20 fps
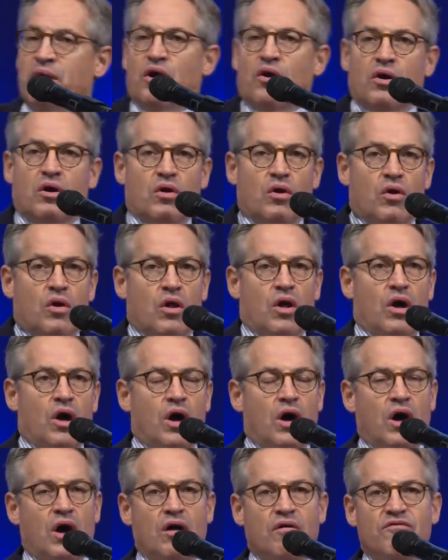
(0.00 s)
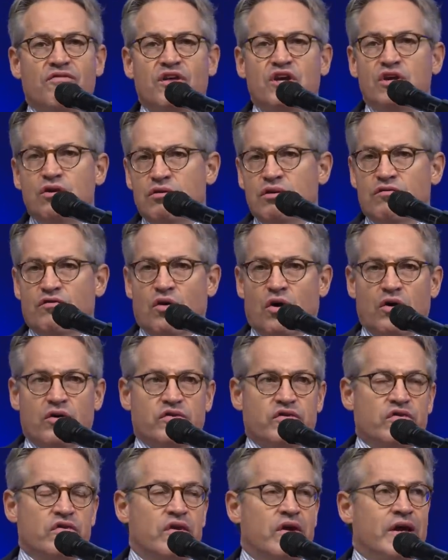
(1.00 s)
miracle of the
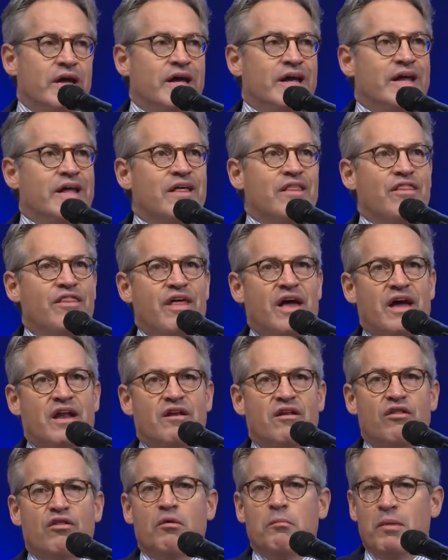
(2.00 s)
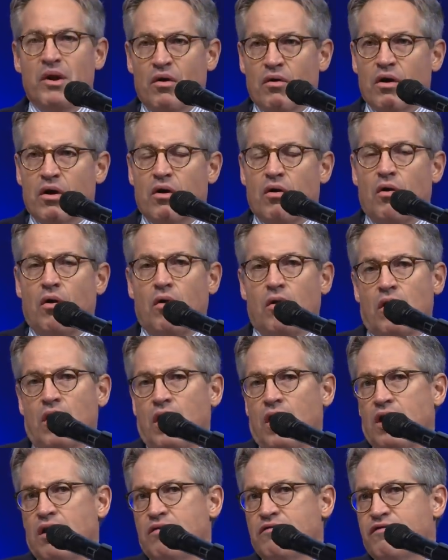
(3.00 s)
universe than the
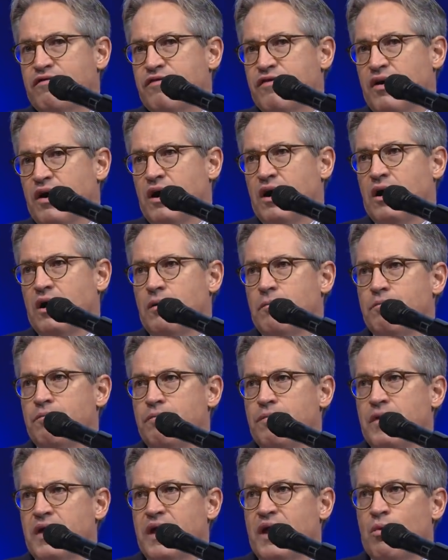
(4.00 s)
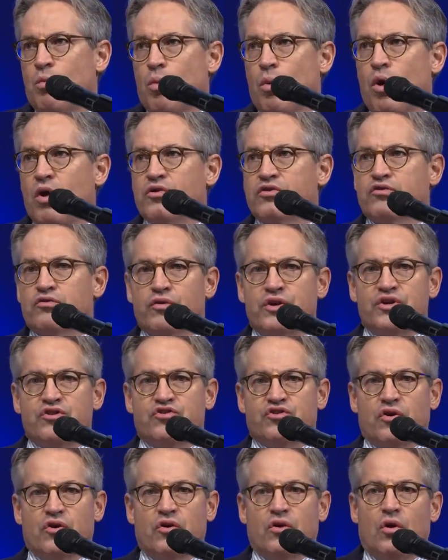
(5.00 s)
miracle of a Wall
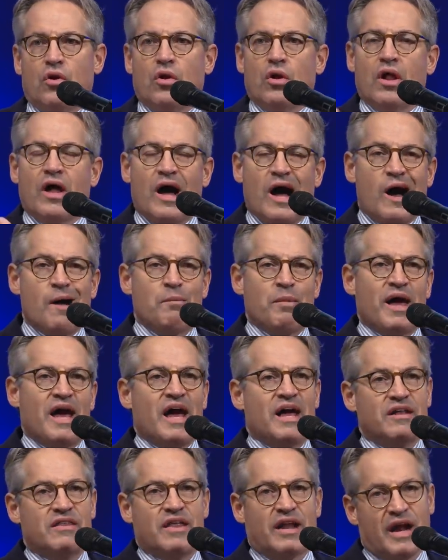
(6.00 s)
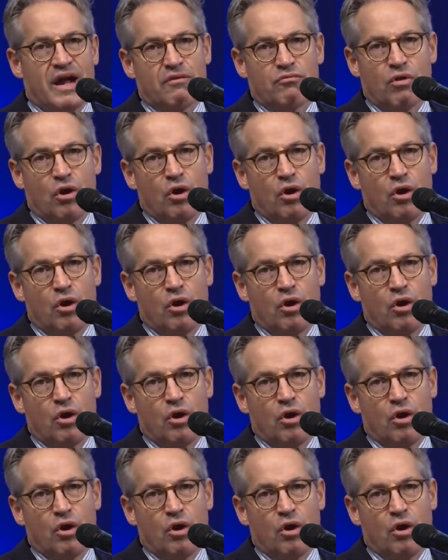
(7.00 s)
Street Journal op-ed that I